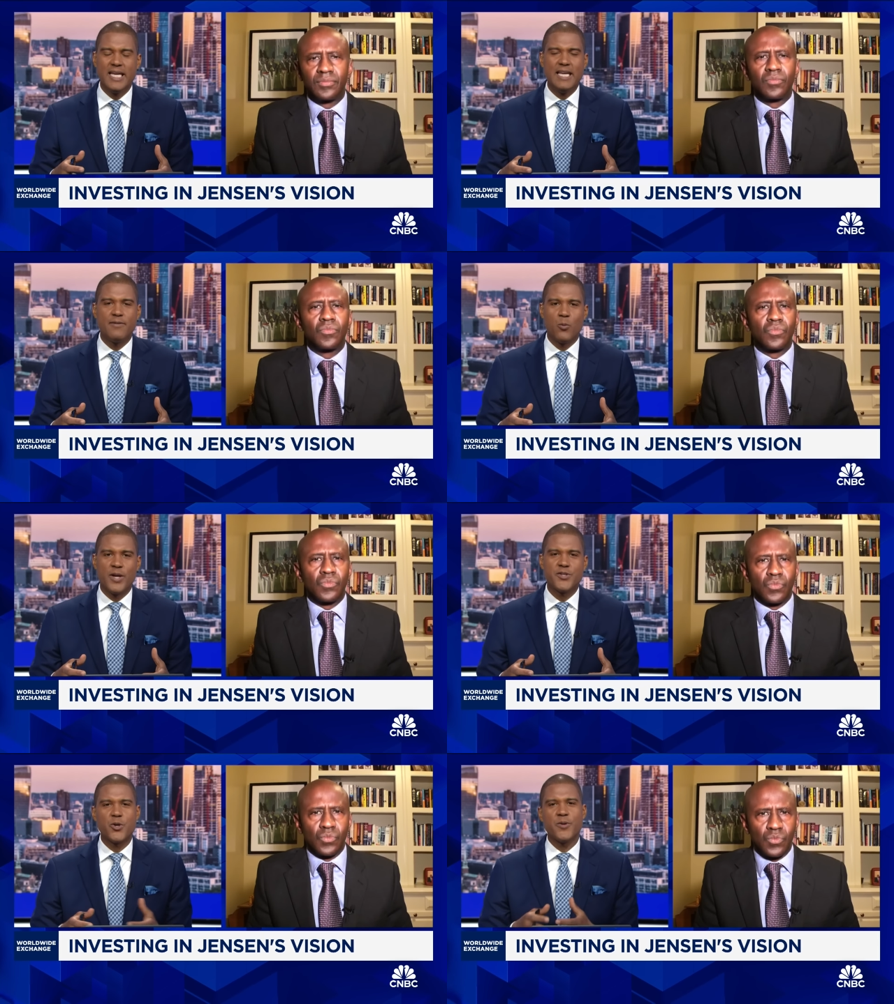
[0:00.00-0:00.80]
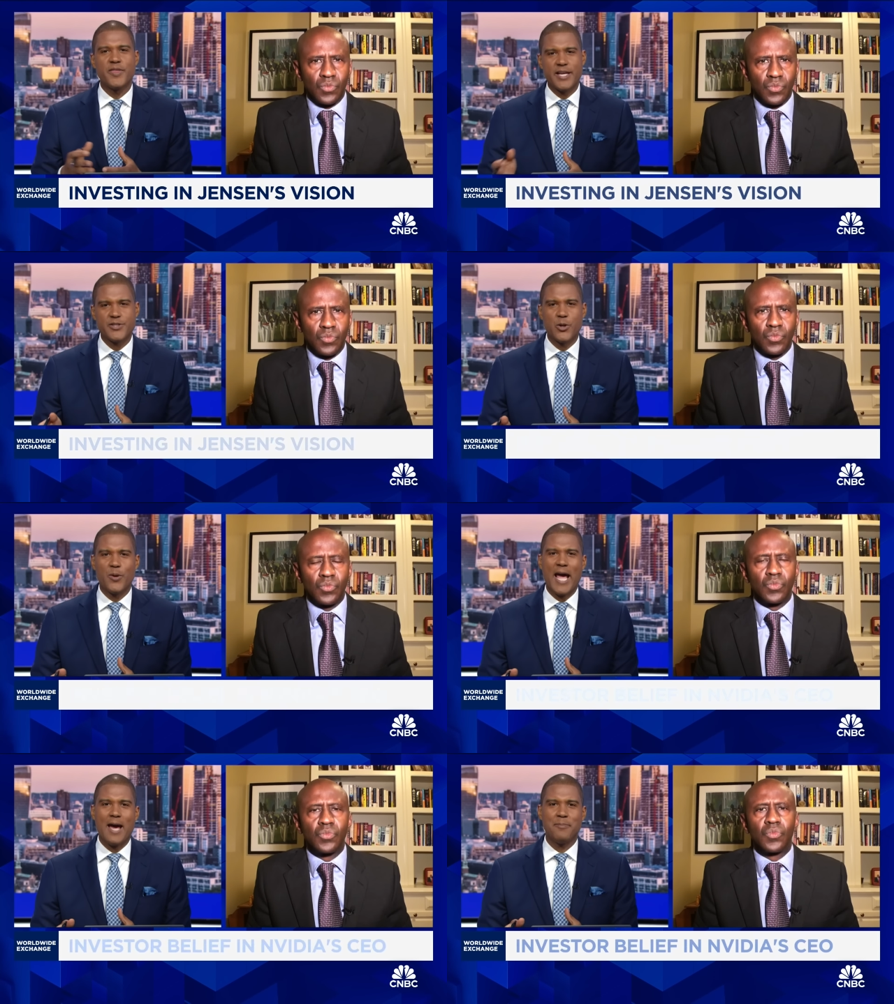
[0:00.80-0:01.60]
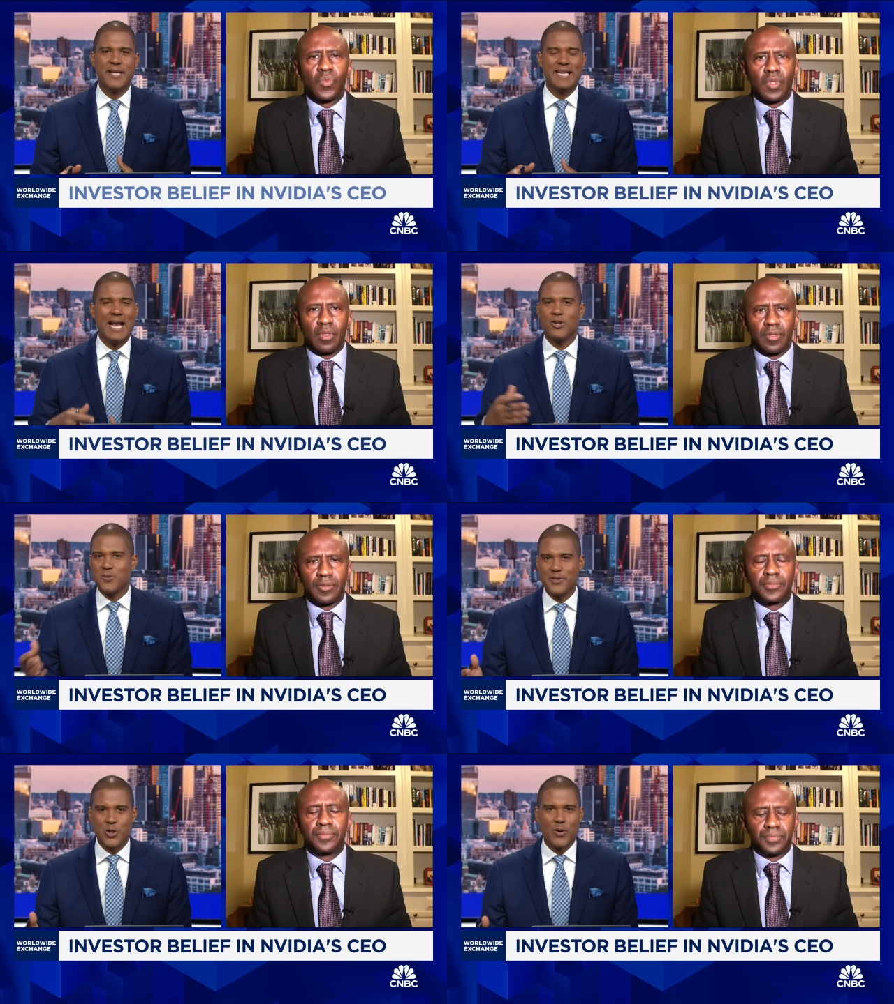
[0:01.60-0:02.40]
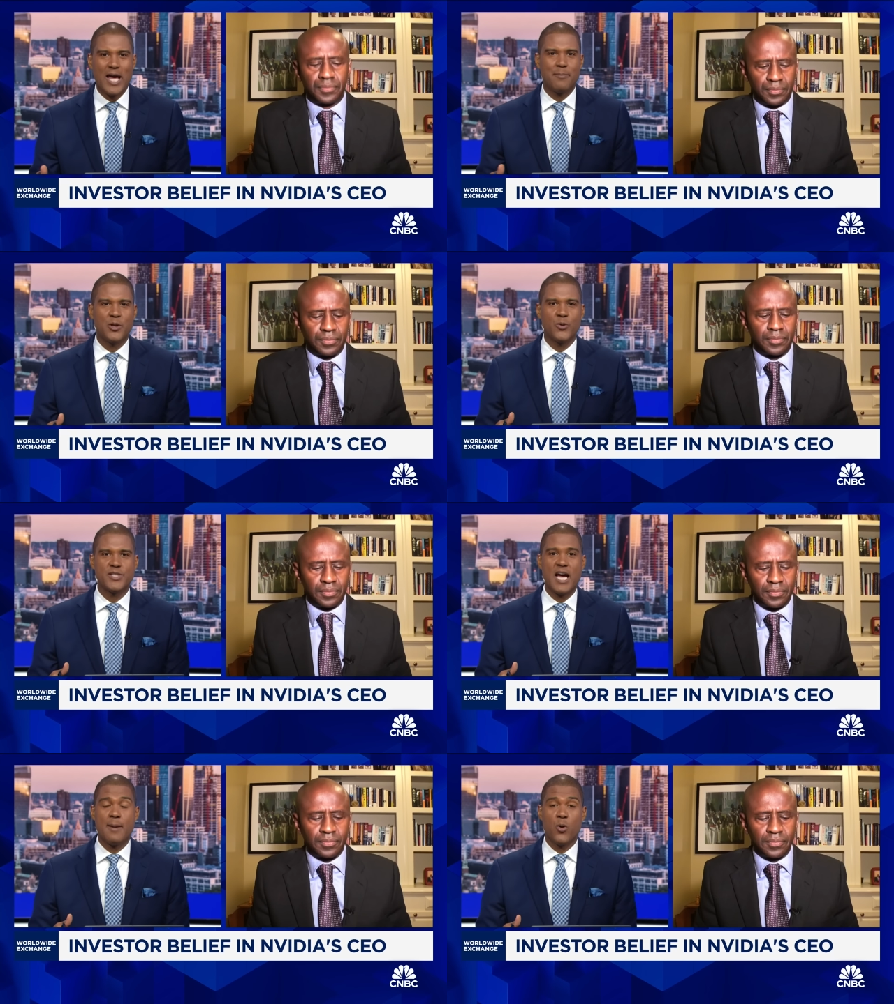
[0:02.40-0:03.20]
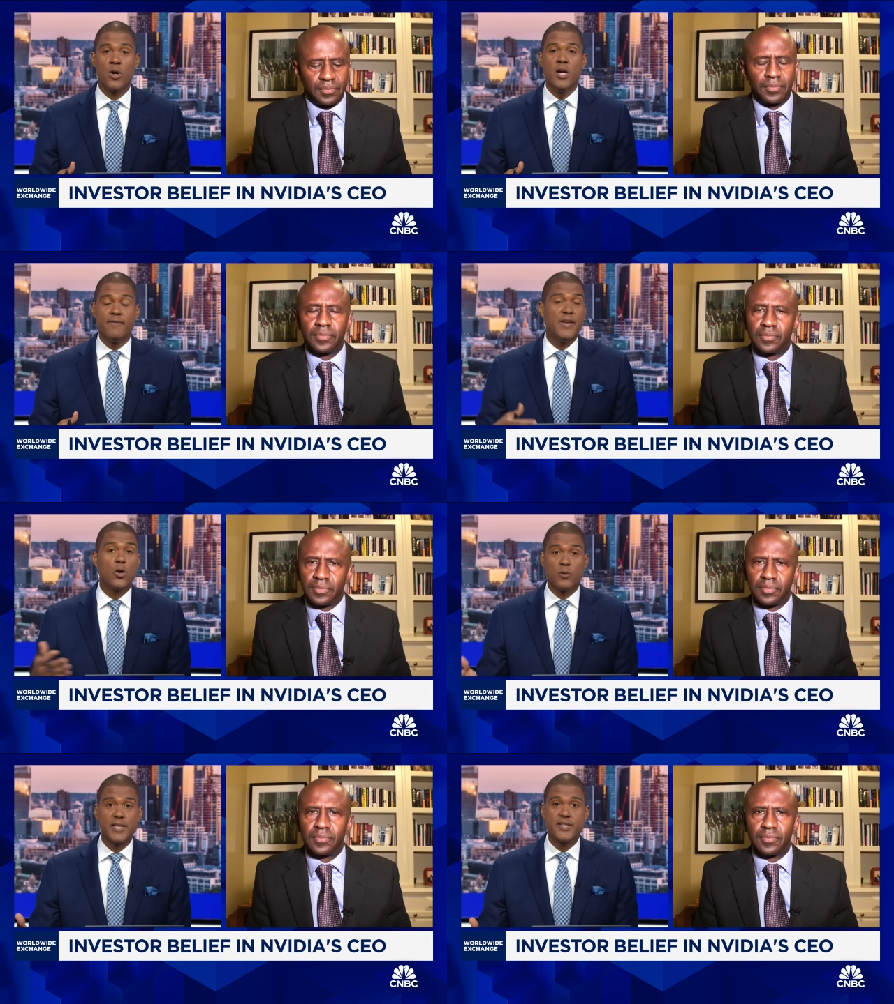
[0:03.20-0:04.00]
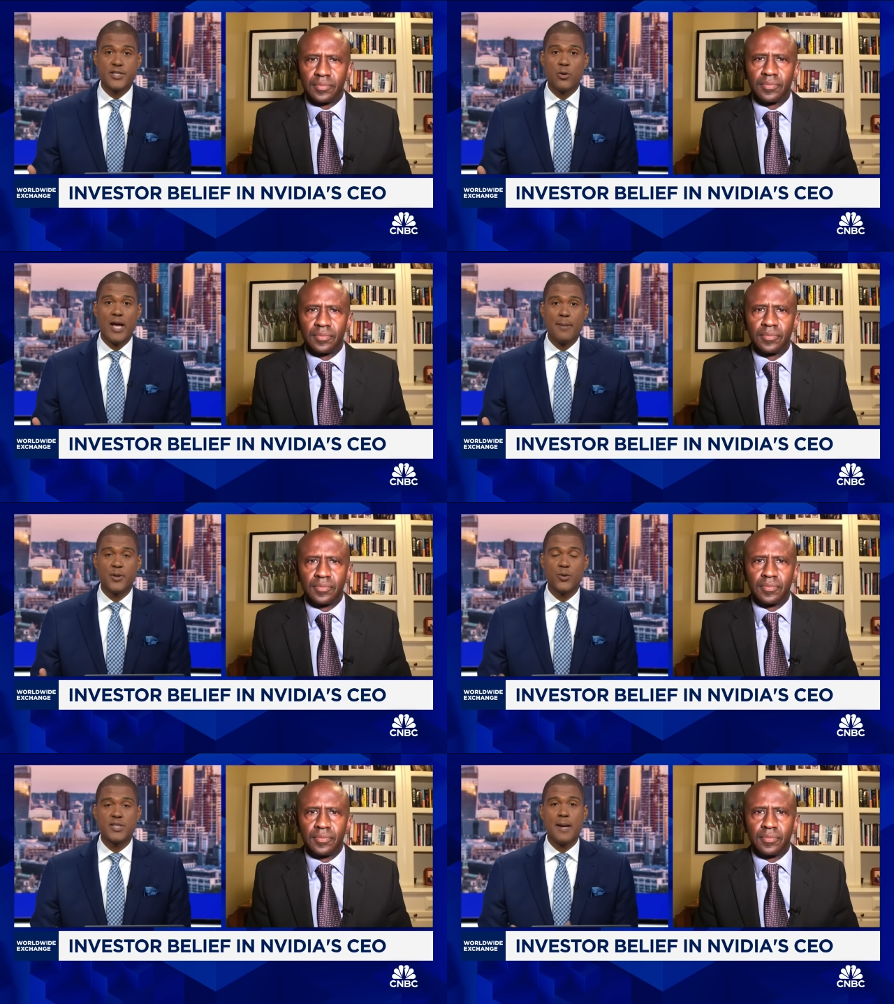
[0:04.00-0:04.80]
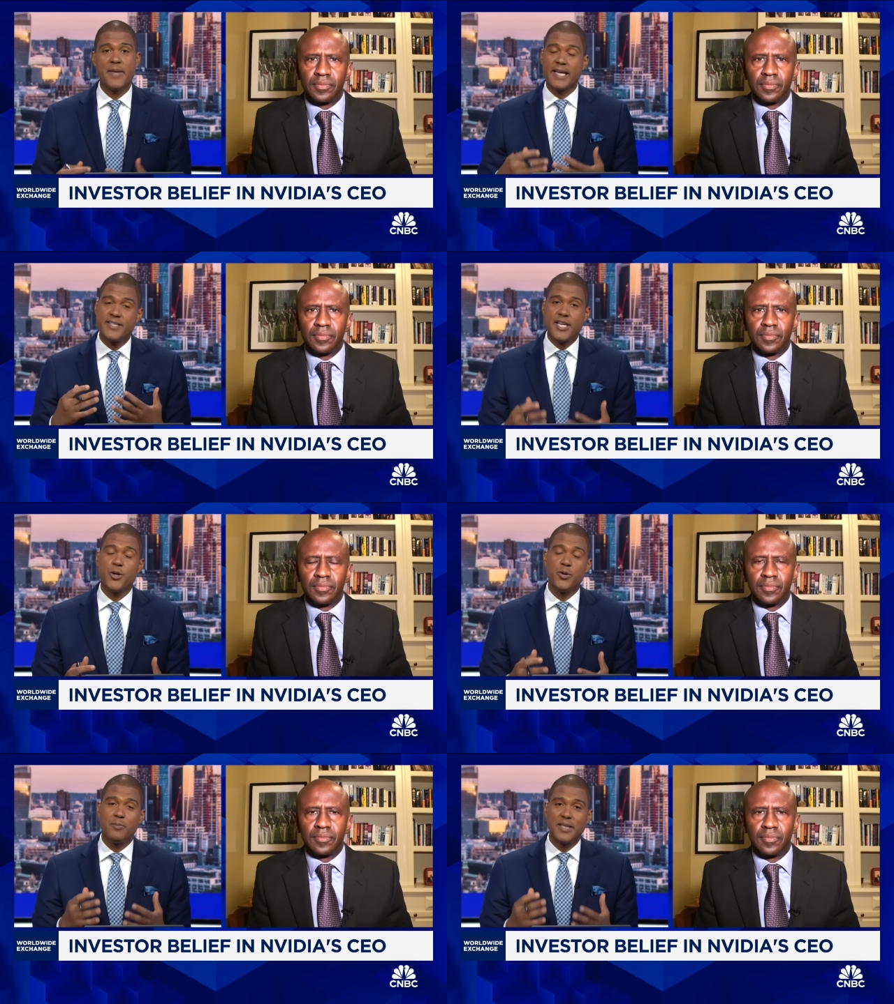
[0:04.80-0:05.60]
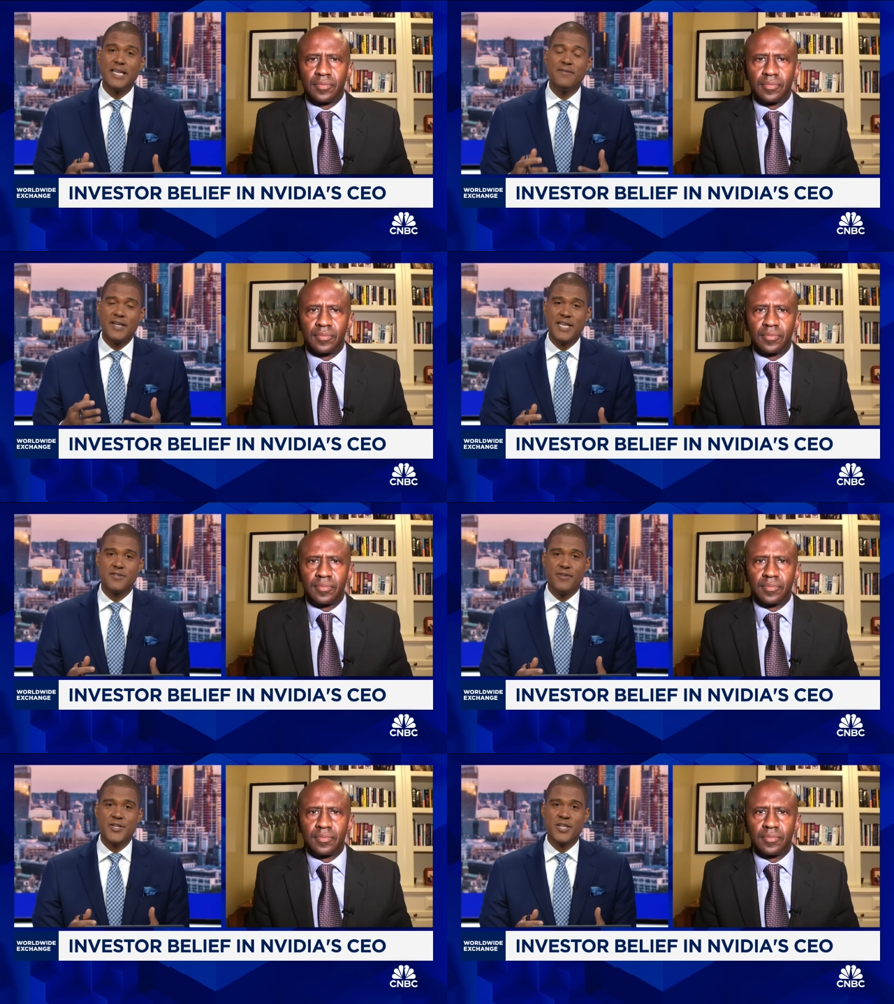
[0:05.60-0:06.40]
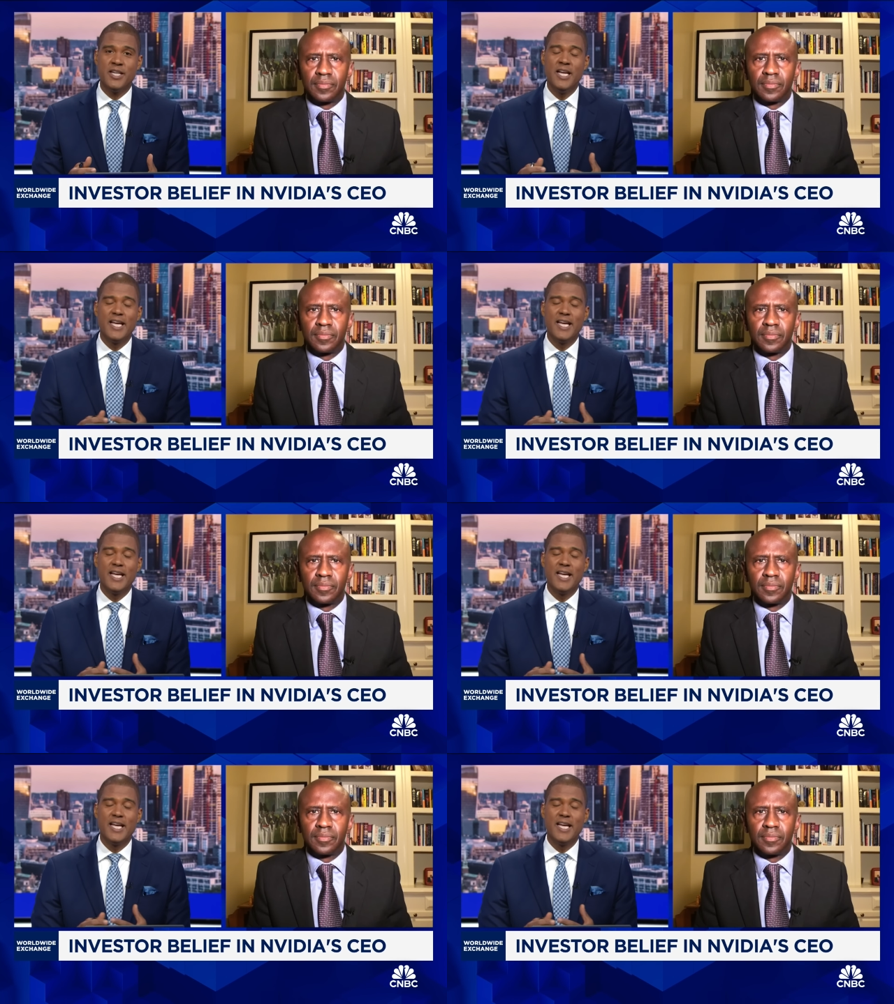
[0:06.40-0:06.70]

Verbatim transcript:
Speaker 1: even when certain things don't happen, announcements don't happen on time, or vehicle releases don't happen on time, they continue to believe in his vision.